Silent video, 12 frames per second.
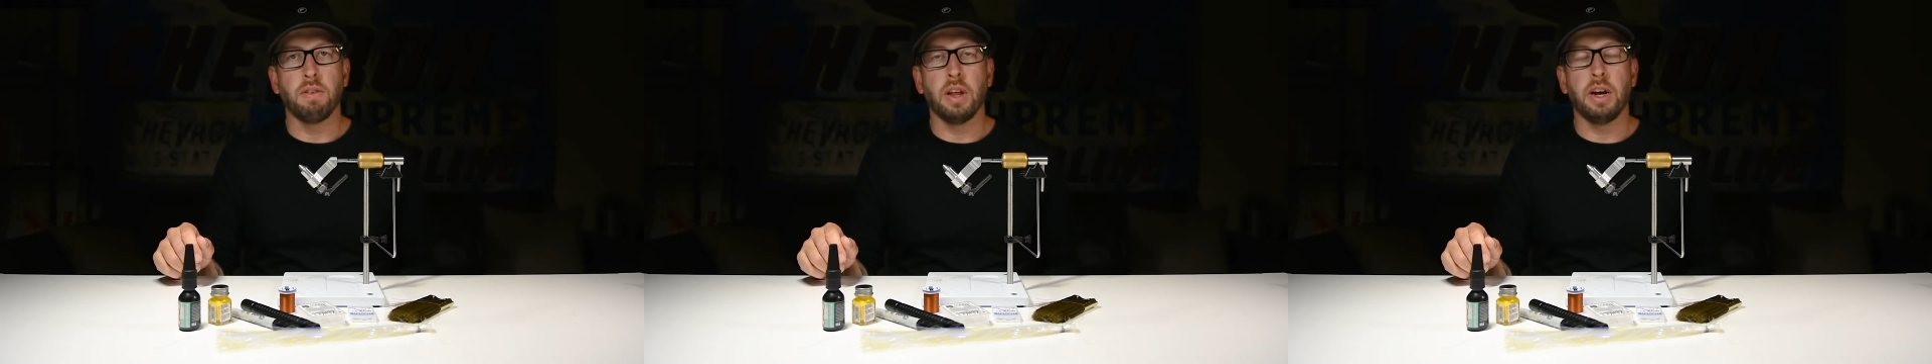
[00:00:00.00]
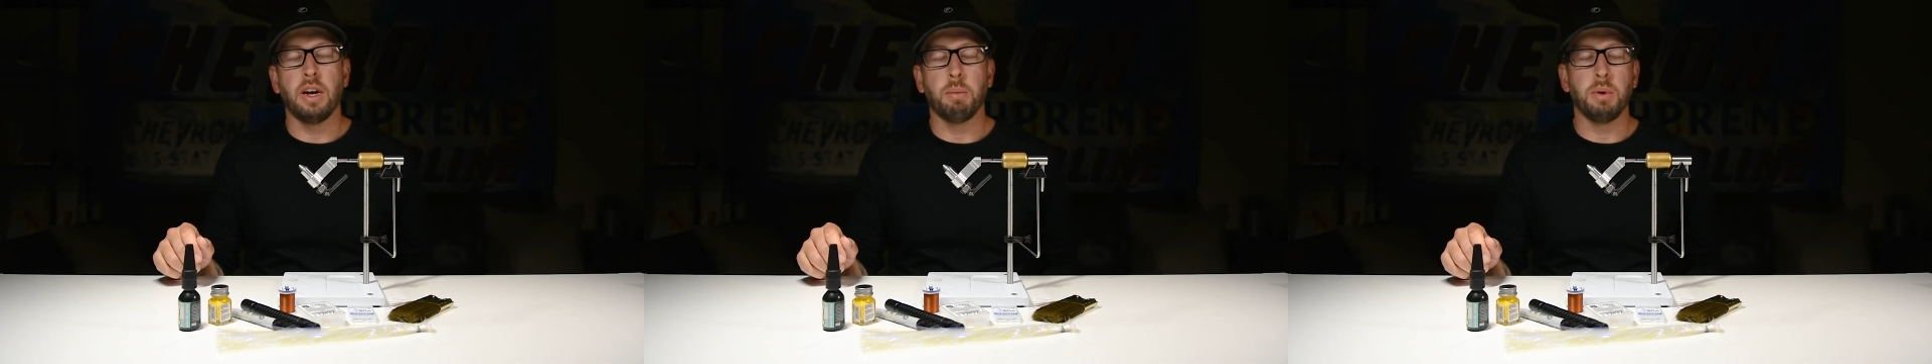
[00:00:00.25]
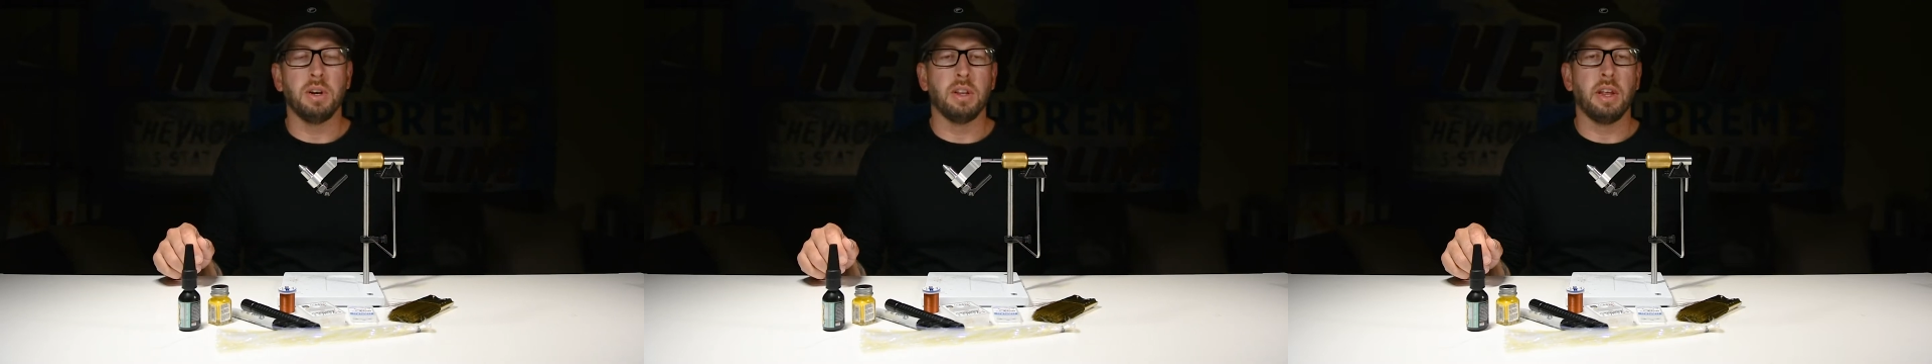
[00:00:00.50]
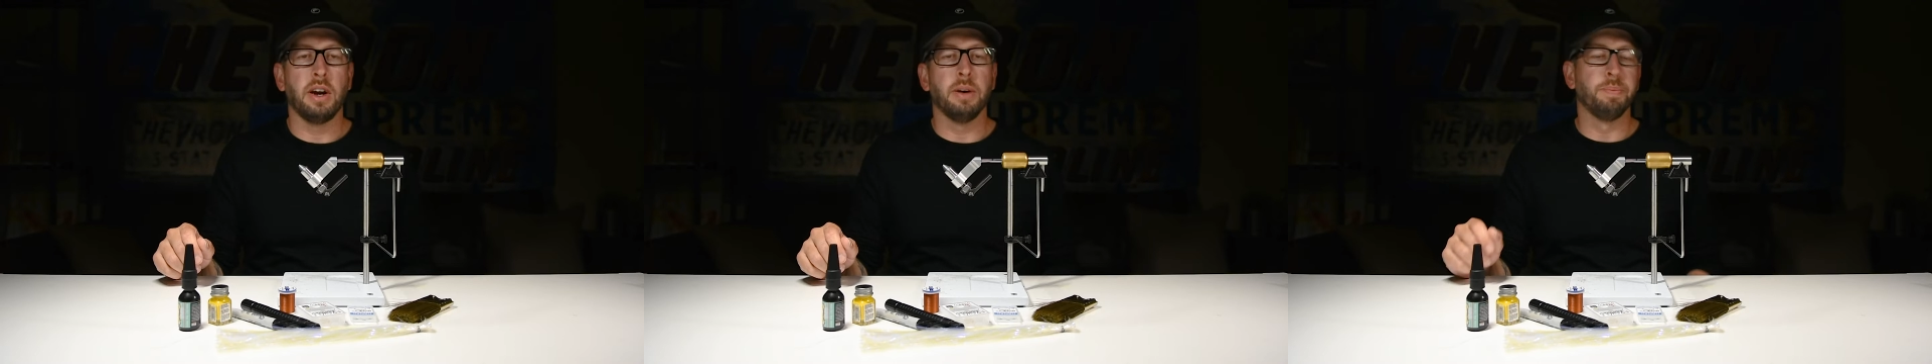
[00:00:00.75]
fly up into
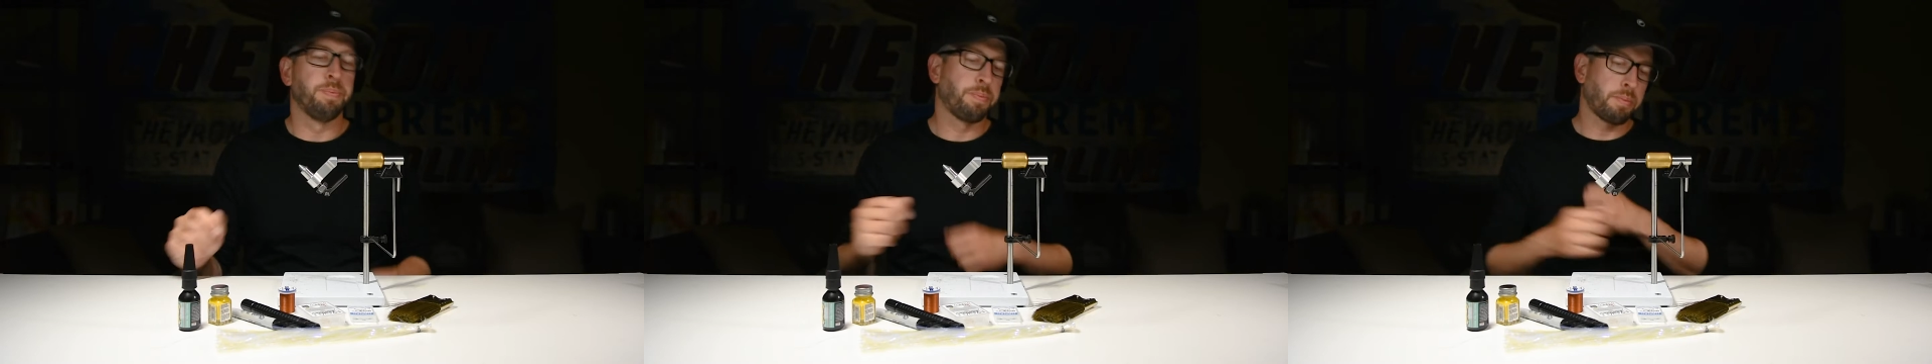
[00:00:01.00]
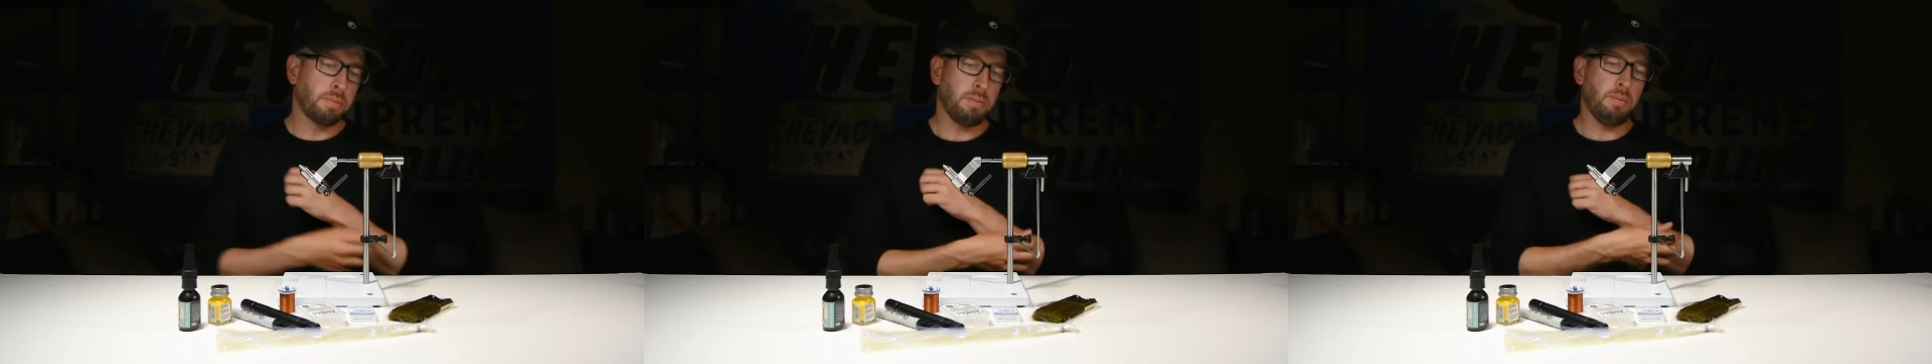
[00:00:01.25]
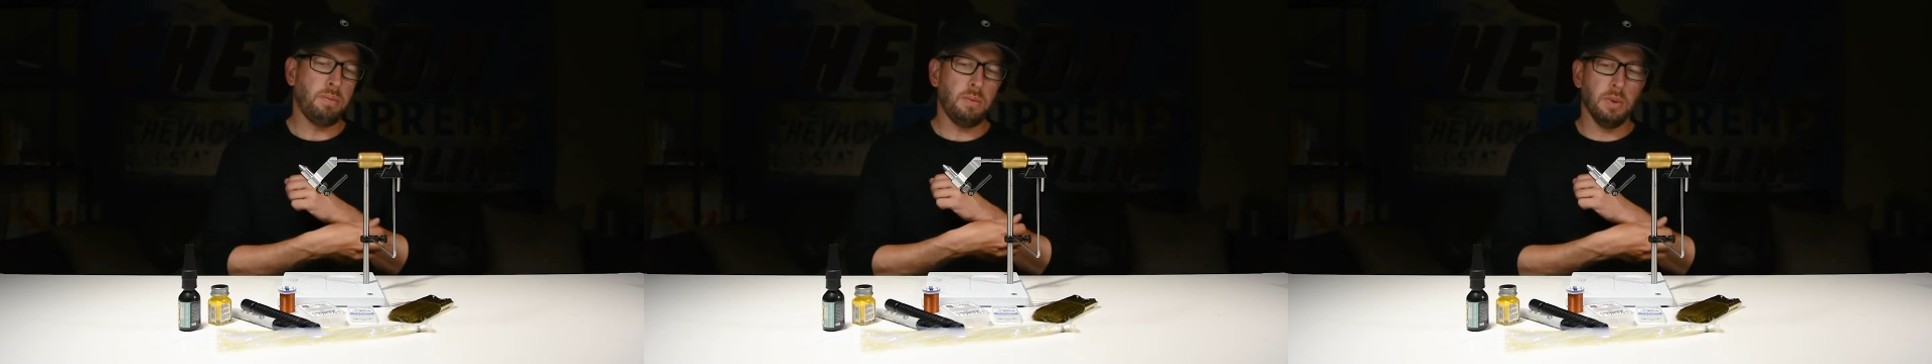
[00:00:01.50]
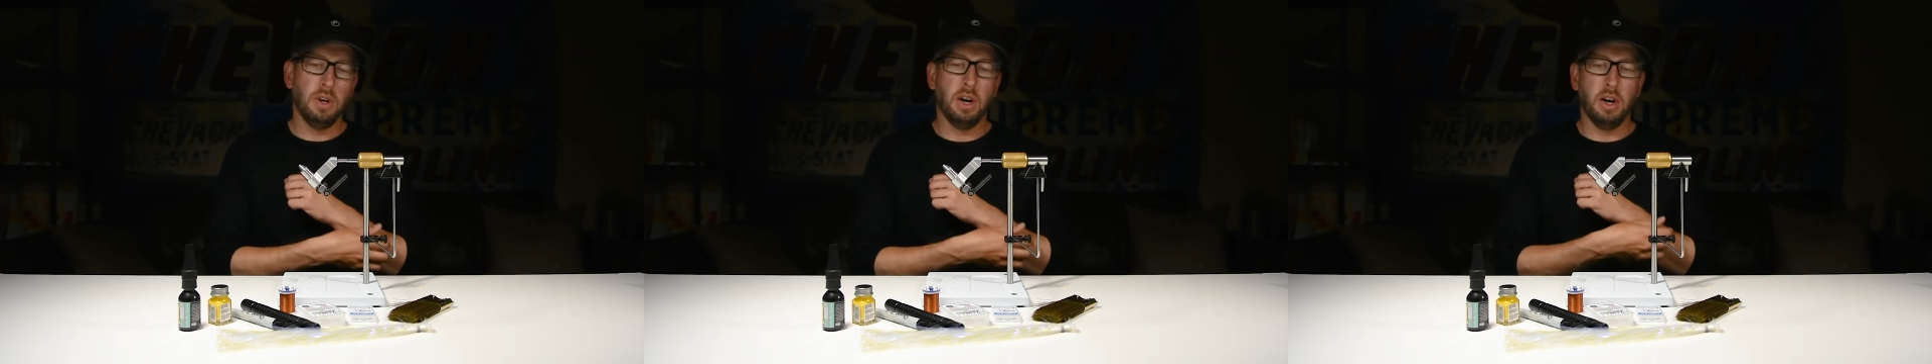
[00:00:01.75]
there.
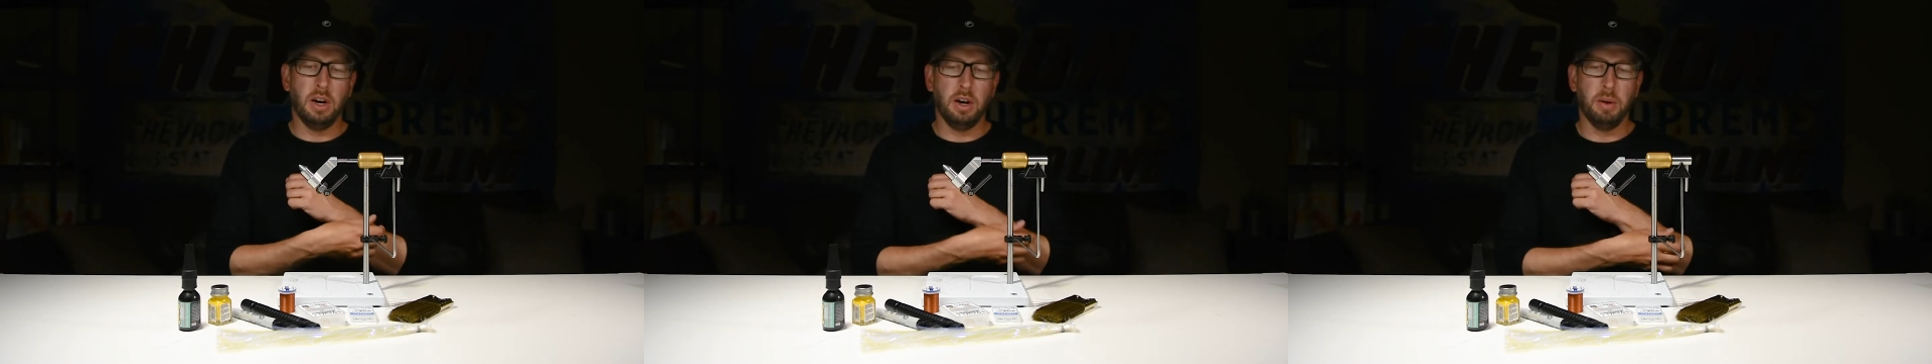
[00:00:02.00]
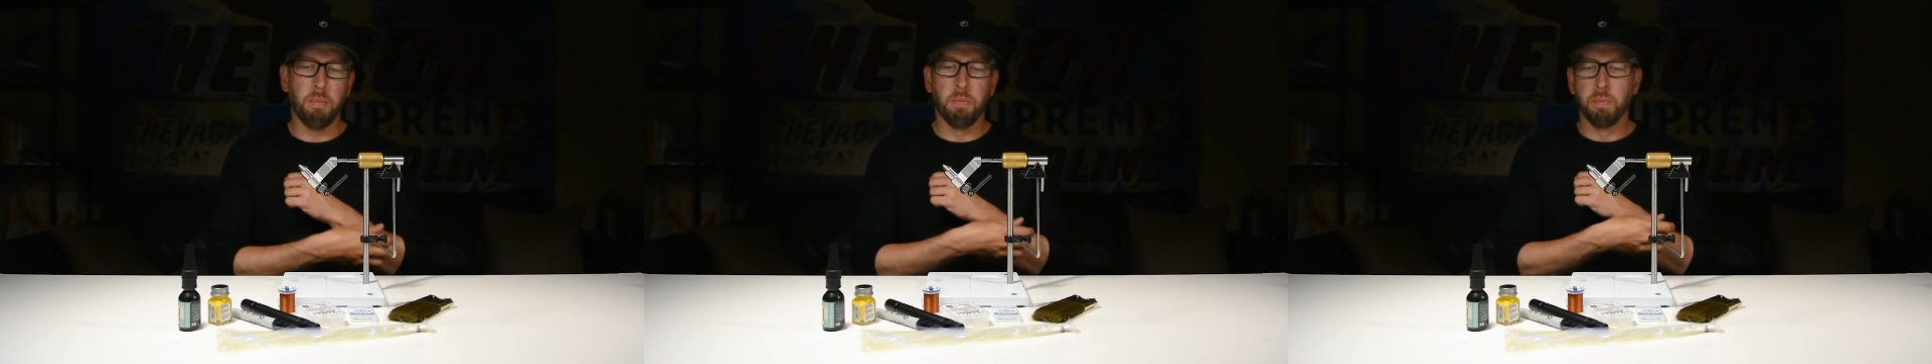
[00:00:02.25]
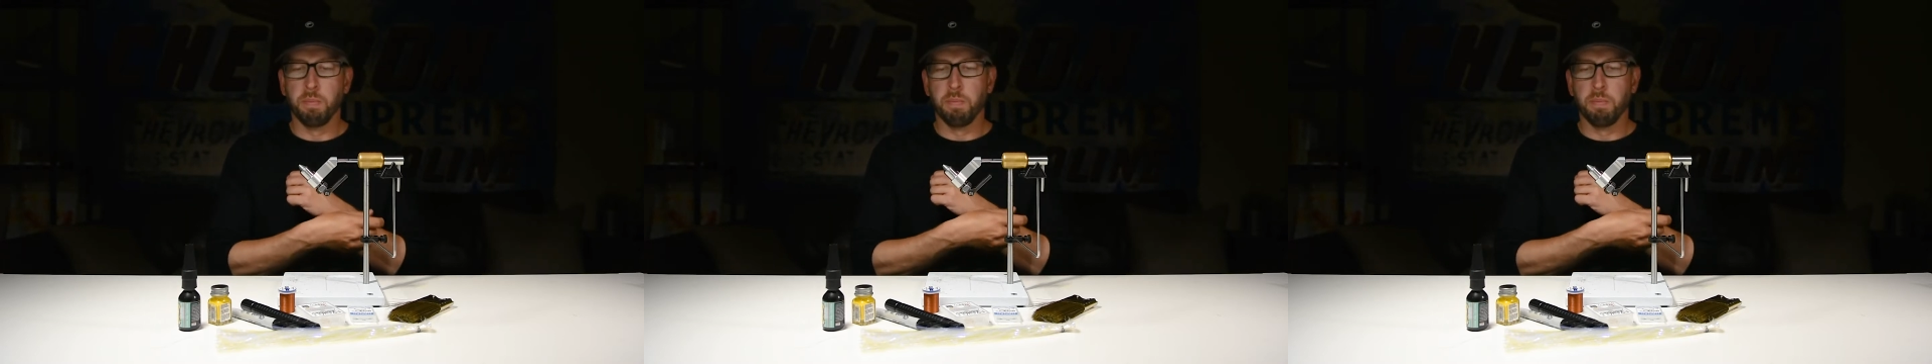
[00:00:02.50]
Um,